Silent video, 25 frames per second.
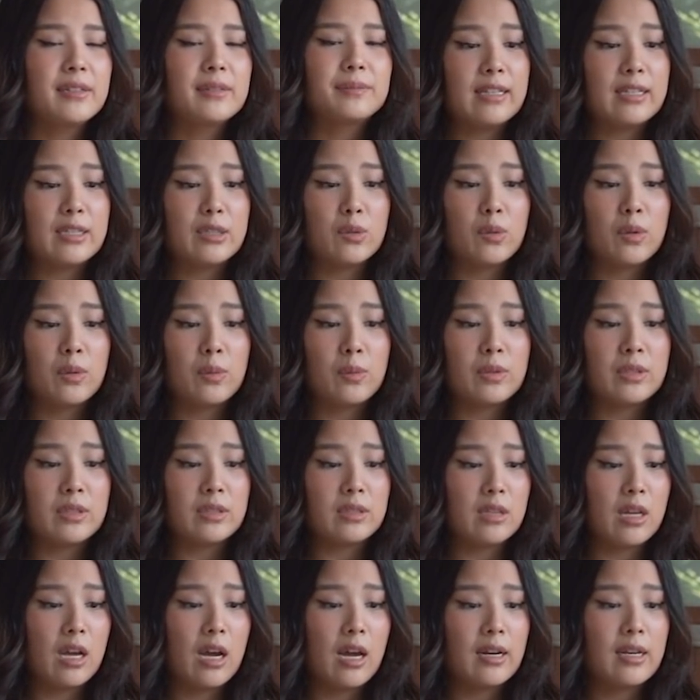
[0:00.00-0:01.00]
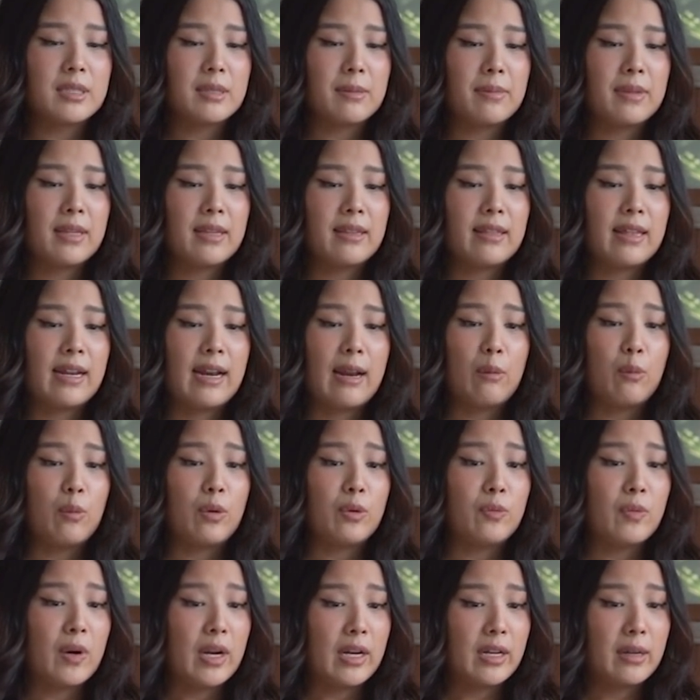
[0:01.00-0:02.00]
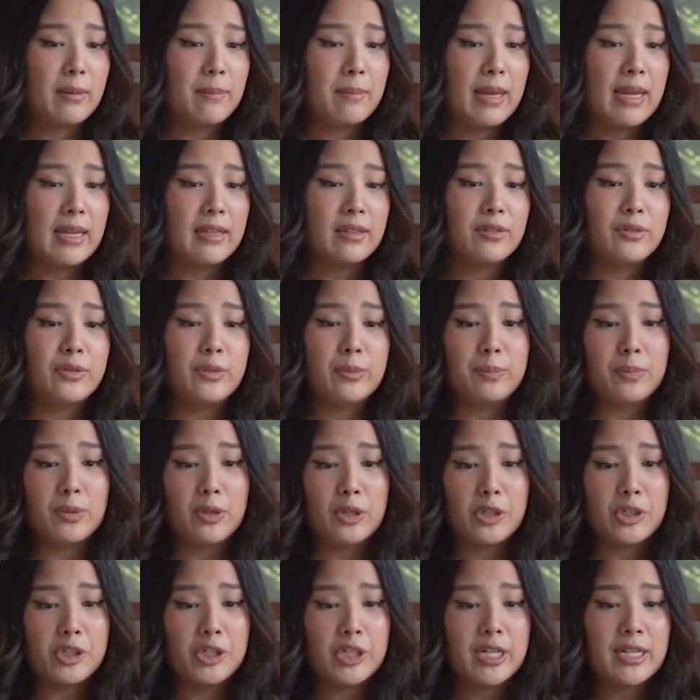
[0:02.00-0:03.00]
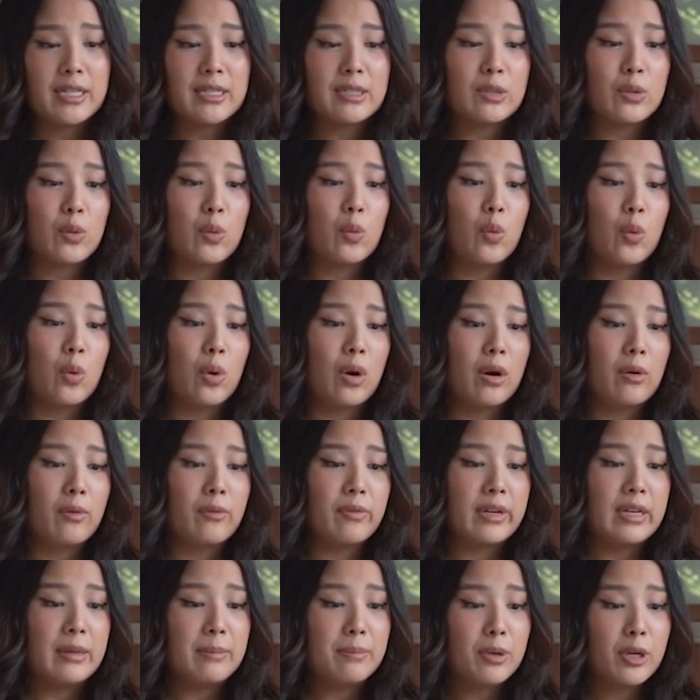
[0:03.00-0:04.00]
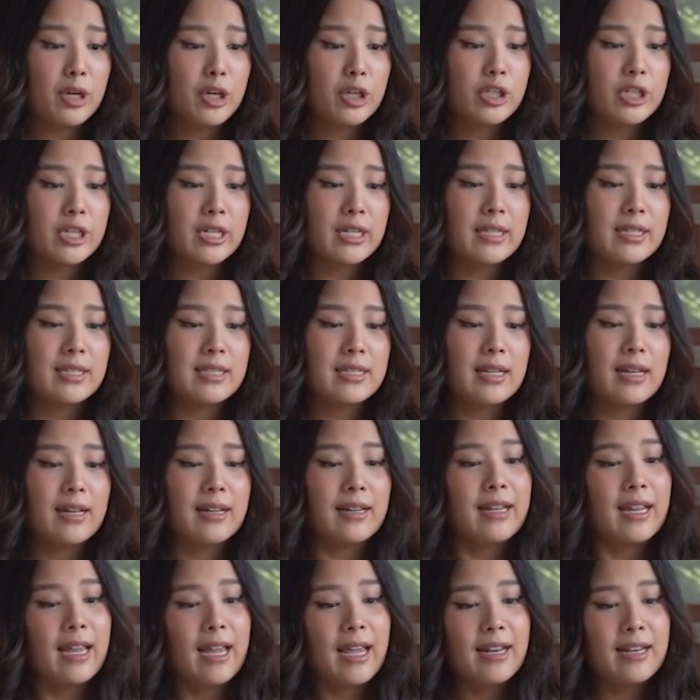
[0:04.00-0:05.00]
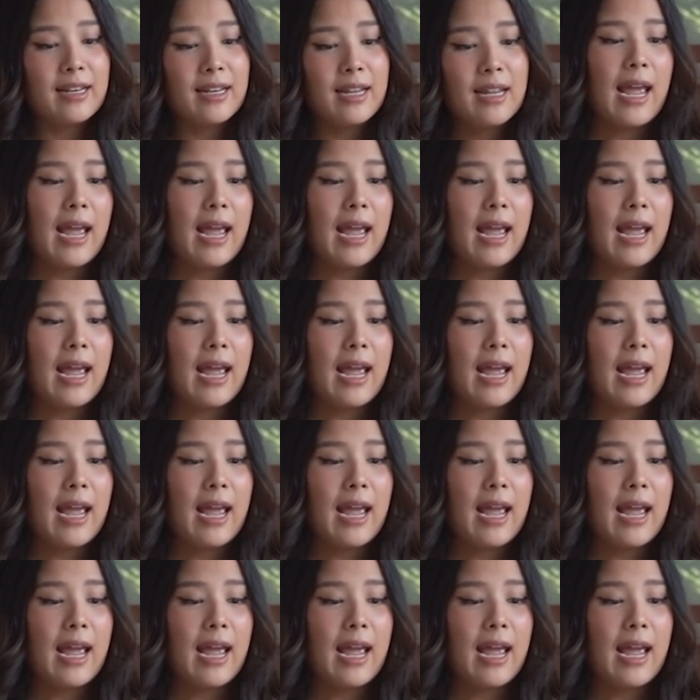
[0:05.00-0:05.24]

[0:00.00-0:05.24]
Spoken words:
This one was not something that I would recommend to purchase or repurchase again,